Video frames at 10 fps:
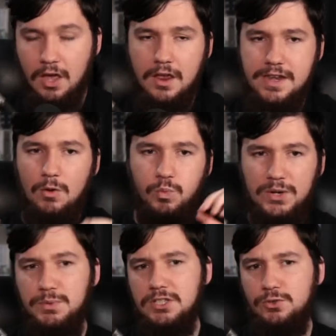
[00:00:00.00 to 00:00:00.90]
Now, when
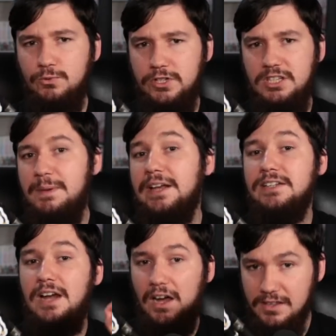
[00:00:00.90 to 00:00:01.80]
we're talking about
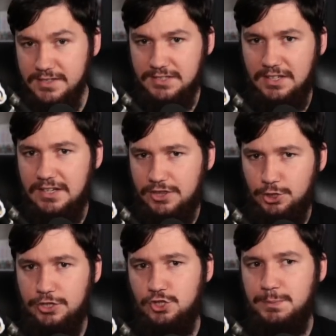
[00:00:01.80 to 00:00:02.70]
an unsigned
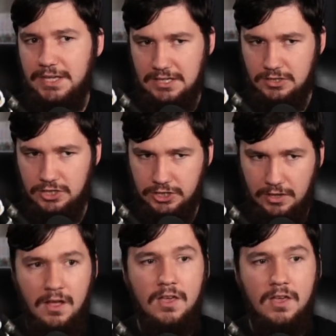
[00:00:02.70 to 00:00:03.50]
32-bit integer,